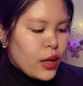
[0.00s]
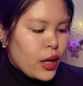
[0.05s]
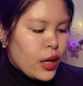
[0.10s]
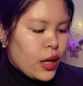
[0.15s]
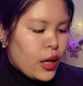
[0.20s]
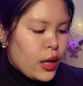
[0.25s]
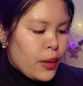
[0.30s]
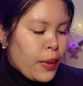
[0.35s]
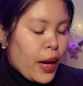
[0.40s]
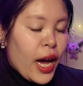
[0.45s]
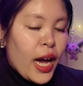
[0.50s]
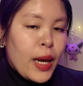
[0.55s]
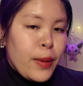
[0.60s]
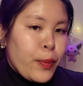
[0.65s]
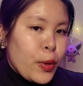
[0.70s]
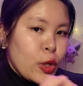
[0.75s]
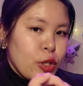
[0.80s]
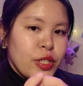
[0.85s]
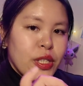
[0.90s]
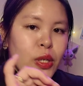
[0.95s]
I
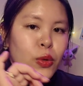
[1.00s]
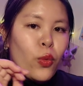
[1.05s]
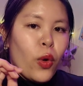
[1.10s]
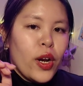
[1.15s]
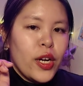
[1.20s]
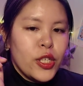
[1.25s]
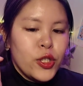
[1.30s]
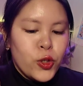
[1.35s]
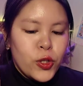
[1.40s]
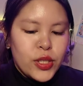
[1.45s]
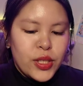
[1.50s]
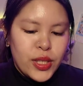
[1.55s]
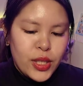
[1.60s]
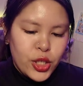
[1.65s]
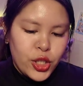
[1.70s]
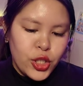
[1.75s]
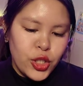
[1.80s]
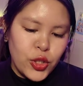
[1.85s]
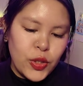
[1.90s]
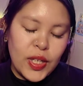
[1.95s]
personally wanted
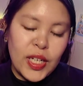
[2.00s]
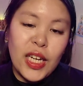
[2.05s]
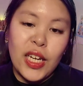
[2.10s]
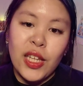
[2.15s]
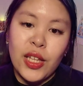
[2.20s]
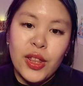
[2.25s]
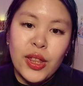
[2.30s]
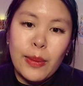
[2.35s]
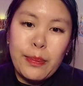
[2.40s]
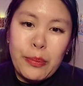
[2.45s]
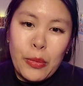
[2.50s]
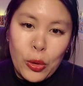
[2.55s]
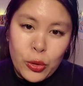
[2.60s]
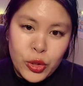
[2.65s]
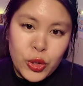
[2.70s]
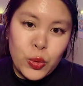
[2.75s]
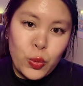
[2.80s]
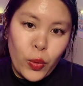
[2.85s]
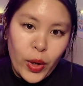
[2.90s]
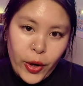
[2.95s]
transition so I could get the
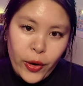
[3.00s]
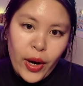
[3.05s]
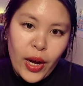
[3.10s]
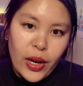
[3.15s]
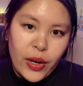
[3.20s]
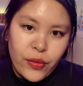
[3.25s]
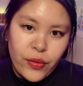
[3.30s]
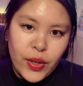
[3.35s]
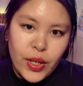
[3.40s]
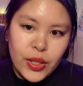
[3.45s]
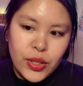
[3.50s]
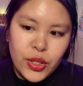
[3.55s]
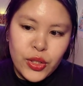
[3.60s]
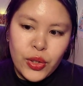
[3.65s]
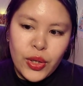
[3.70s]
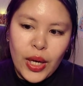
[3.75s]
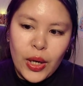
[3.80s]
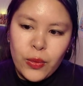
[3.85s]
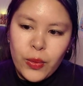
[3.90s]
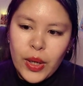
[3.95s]
most wear out of it,
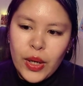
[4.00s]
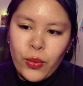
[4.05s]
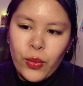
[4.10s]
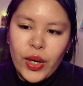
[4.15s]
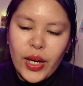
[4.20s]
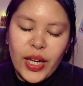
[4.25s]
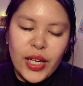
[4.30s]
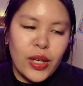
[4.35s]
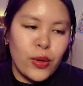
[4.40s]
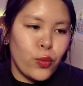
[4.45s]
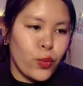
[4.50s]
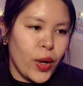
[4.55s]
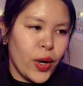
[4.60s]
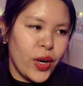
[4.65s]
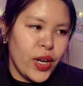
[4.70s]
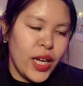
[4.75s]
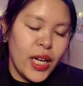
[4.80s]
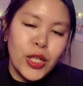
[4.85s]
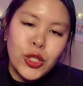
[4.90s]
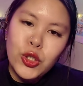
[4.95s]
so that way when I can
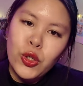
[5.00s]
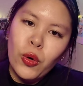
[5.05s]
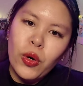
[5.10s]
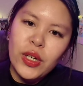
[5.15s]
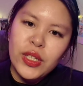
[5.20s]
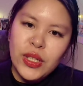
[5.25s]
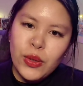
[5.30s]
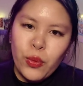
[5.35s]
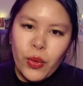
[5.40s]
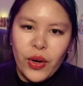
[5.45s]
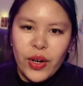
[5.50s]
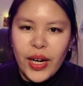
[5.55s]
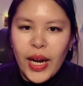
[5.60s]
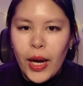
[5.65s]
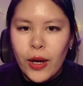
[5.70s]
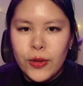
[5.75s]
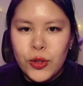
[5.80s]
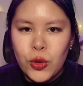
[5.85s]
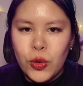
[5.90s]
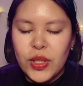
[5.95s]
wear it indoors and wear it
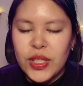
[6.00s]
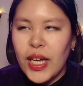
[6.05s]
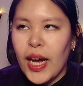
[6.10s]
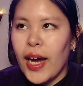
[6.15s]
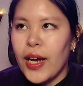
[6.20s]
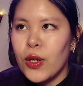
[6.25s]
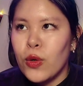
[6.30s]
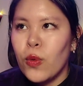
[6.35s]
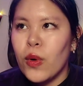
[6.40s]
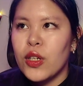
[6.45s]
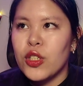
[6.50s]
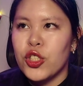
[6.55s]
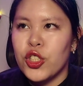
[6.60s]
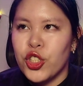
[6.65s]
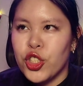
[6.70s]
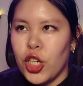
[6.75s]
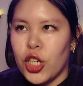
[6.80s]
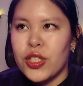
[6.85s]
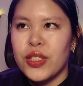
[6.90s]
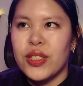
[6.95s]
outdoors, I don't want
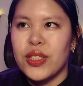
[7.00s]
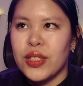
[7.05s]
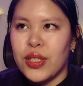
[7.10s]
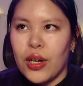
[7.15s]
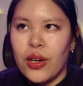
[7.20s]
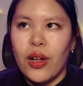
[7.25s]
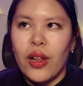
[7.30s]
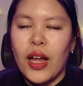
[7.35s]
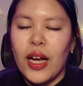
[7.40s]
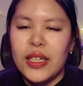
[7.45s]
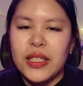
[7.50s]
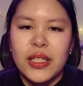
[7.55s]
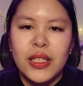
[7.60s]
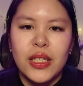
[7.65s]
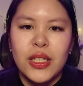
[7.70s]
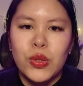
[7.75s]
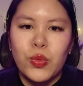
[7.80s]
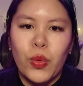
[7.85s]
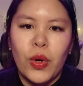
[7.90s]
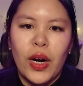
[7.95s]
just
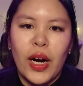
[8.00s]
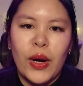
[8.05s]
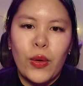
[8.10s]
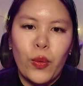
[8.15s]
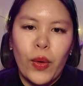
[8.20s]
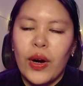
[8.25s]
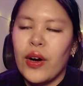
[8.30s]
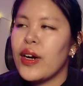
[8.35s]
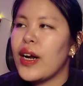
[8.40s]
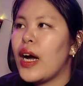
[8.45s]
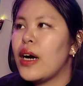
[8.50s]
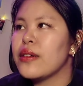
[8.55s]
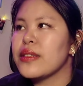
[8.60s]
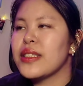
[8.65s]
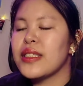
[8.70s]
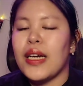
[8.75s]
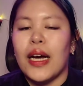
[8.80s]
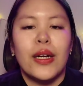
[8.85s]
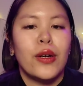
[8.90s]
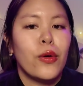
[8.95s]
sunglasses where I wear it
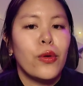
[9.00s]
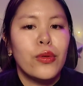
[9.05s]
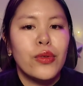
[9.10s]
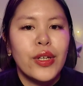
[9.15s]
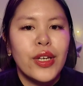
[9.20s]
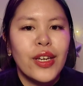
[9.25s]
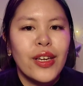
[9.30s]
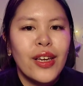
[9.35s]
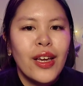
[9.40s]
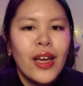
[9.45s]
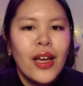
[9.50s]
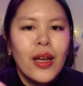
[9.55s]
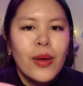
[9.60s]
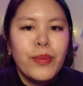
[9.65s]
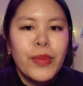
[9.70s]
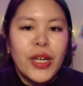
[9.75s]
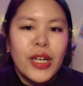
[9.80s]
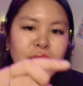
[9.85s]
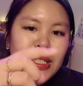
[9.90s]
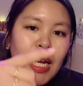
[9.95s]
outside only,
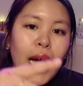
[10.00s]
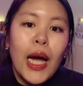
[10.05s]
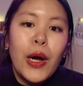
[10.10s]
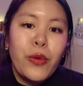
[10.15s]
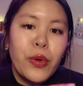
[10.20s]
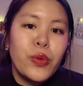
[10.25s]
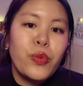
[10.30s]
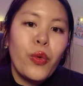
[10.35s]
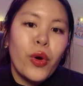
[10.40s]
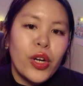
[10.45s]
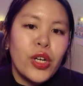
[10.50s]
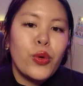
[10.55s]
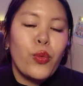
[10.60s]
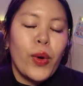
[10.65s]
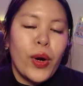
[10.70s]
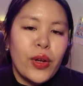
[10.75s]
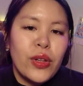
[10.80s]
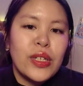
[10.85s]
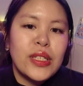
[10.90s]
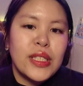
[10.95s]
because I would want to
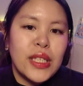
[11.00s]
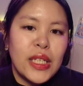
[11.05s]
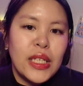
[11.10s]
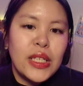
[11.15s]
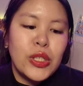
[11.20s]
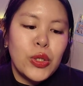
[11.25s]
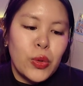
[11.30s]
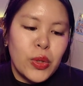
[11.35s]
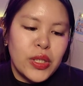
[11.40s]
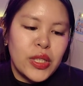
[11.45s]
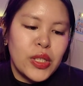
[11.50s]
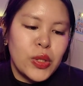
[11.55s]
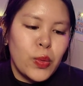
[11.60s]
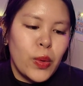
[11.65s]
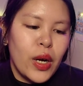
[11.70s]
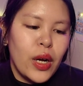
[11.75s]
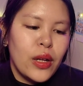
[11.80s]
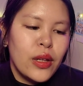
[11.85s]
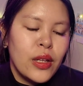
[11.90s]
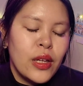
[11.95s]
wear this indoors as
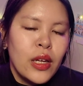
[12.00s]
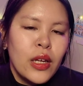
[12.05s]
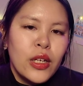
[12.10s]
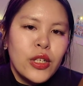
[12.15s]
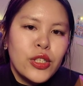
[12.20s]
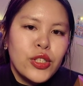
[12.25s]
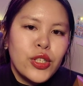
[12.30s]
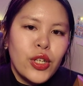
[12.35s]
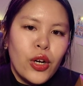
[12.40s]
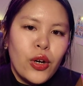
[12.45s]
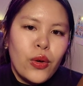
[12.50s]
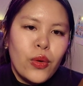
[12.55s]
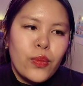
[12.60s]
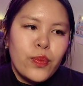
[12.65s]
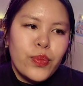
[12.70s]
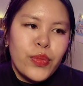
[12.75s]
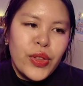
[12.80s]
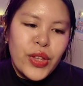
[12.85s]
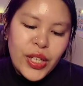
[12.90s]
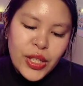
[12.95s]
well. So
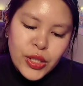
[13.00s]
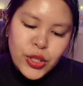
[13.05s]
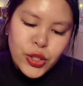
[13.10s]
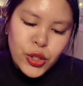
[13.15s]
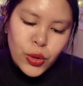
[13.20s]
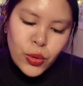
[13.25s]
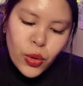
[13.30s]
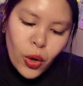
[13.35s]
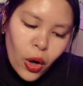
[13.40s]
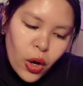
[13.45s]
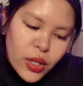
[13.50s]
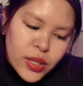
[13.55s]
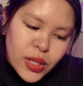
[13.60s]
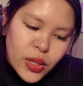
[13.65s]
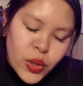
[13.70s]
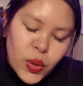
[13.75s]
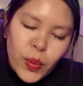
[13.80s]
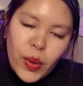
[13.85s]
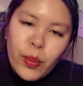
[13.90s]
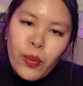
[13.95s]
these do cost a
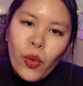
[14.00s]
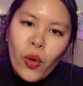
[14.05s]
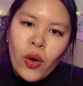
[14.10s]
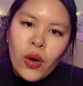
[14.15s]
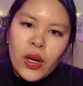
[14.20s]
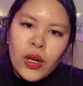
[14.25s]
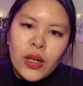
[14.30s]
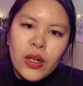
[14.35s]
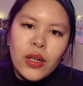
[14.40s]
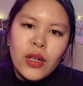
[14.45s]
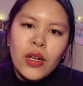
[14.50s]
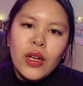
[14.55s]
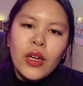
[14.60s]
little bit more